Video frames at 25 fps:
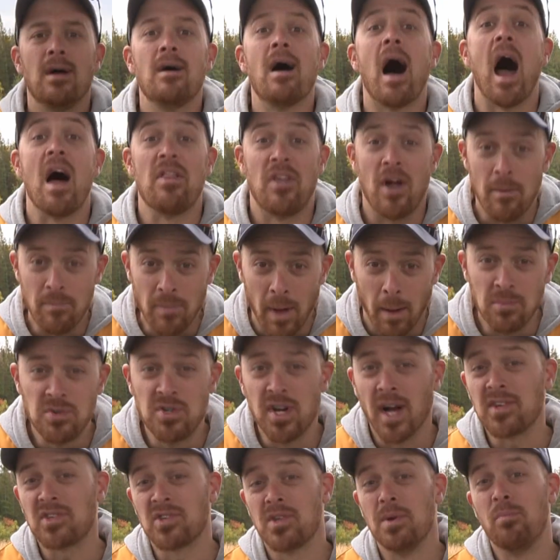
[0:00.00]
Hi there, I'm
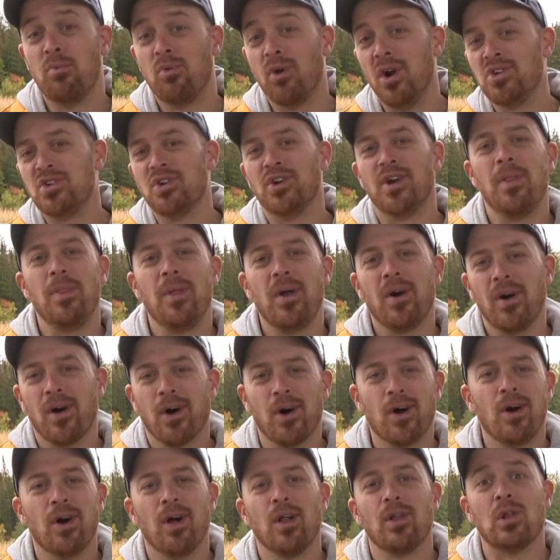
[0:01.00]
Justin Pritchard, and there
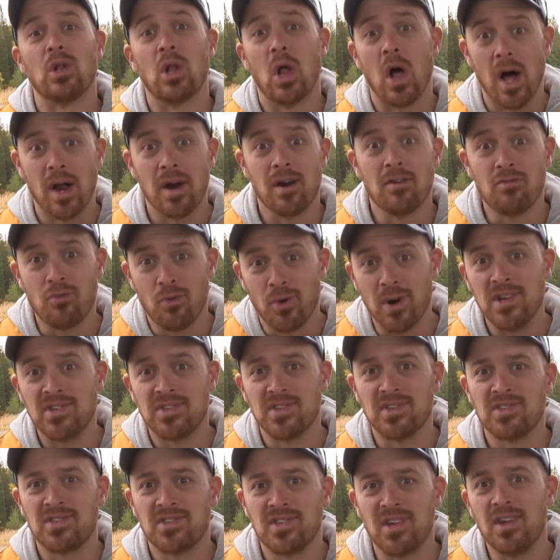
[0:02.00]
are a lot of
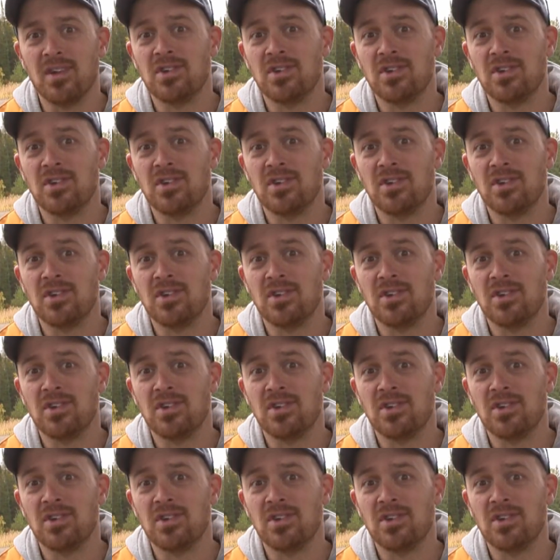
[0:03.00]
reasons that